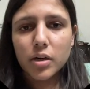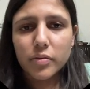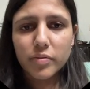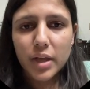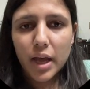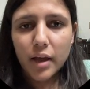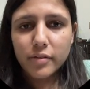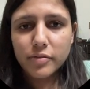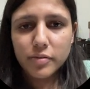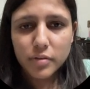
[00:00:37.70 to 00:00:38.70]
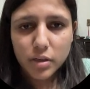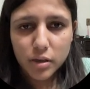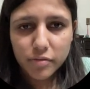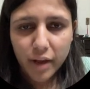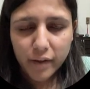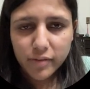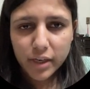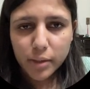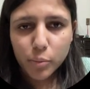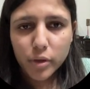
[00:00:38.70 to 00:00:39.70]
we have 5
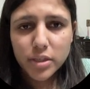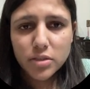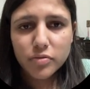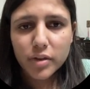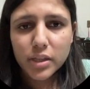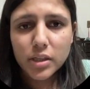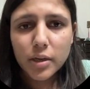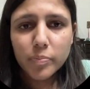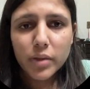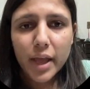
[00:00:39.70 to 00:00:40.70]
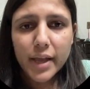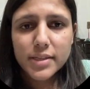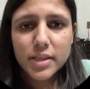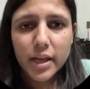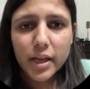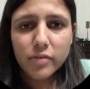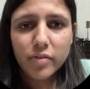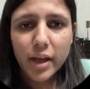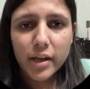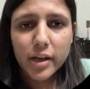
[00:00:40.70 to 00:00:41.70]
data points with xi and
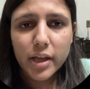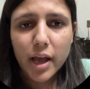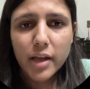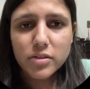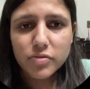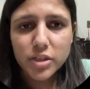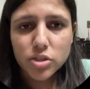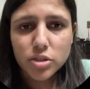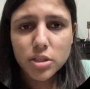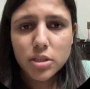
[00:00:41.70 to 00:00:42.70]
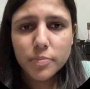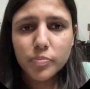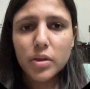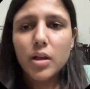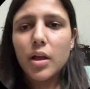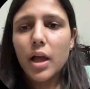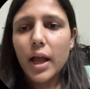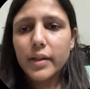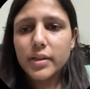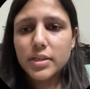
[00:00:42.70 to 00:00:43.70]
yi as features,
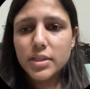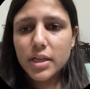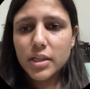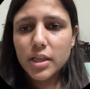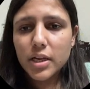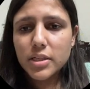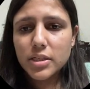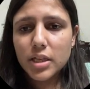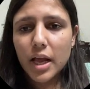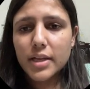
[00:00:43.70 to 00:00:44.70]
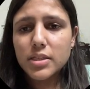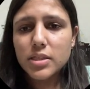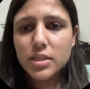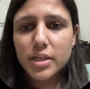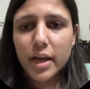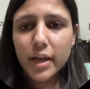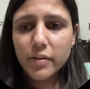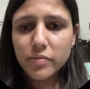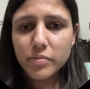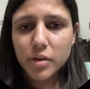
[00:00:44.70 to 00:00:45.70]
and they are saying there is class ci
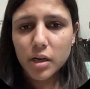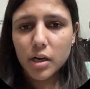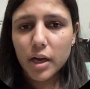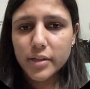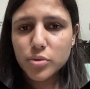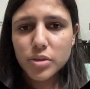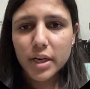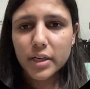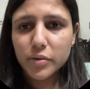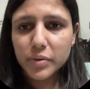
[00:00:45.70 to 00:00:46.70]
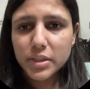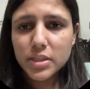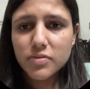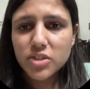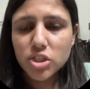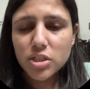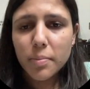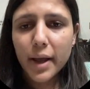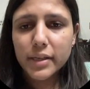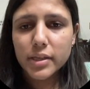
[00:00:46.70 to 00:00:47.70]
associated with this, which is a
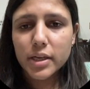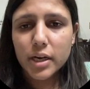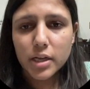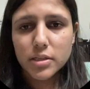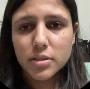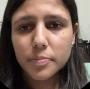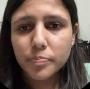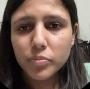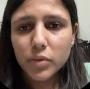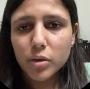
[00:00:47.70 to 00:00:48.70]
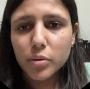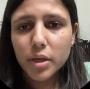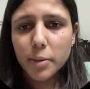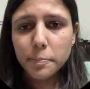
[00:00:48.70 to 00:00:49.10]
binary class. Okay,